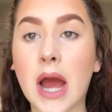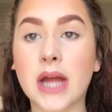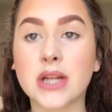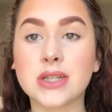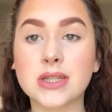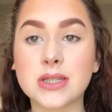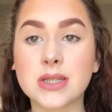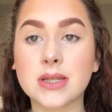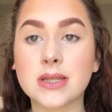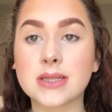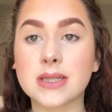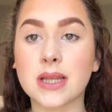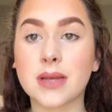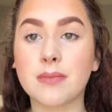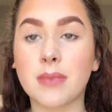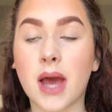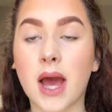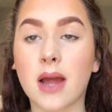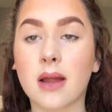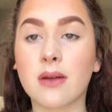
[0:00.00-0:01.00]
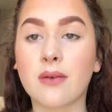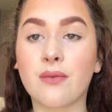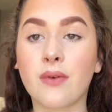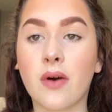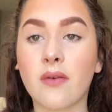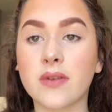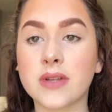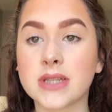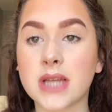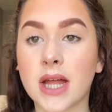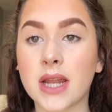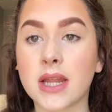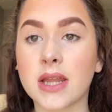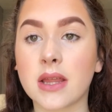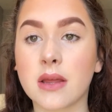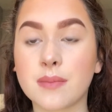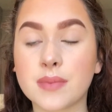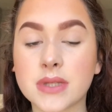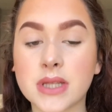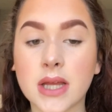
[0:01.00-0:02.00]
I just use the MAC Velvet Teddy
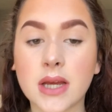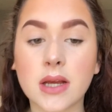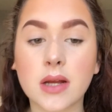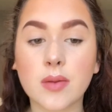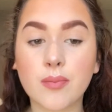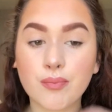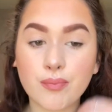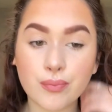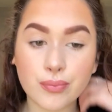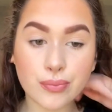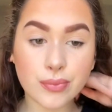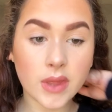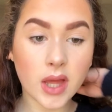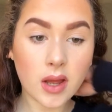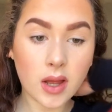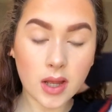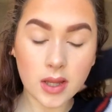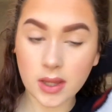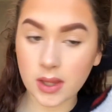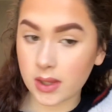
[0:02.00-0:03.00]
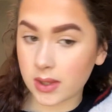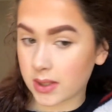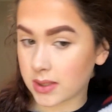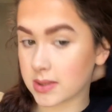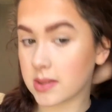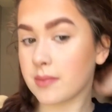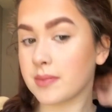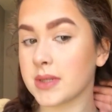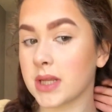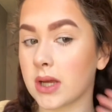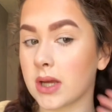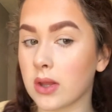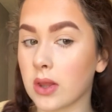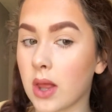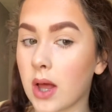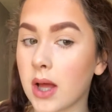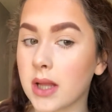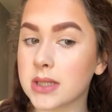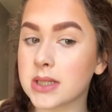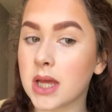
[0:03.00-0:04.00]
lipstick. I like this lipstick a
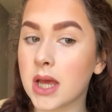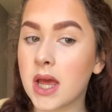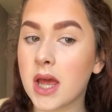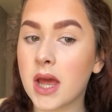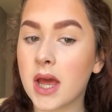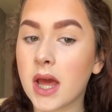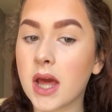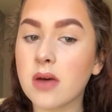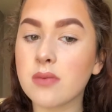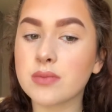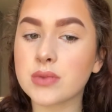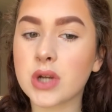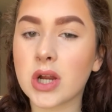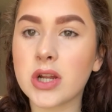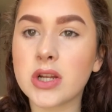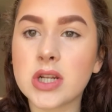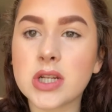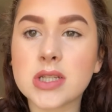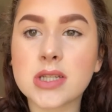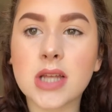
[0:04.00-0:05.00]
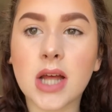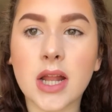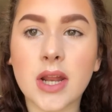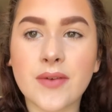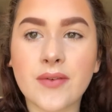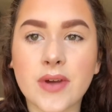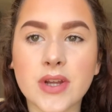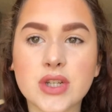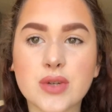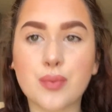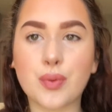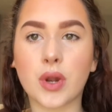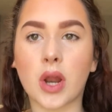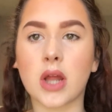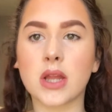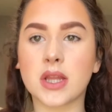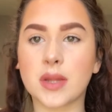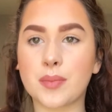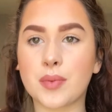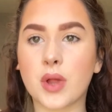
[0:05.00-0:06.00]
lot. I'm trying to decide if I should put
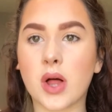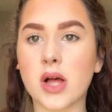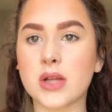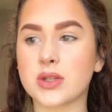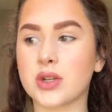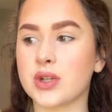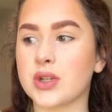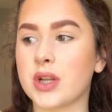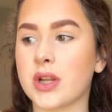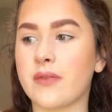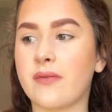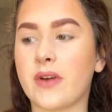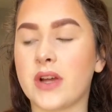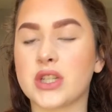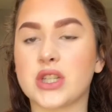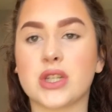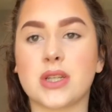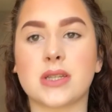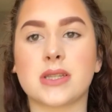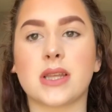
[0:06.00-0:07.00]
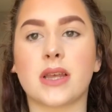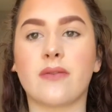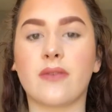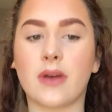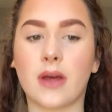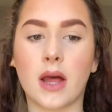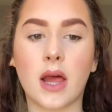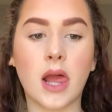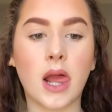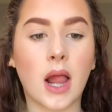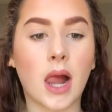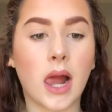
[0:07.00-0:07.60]
on lip gloss or if I should just leave it.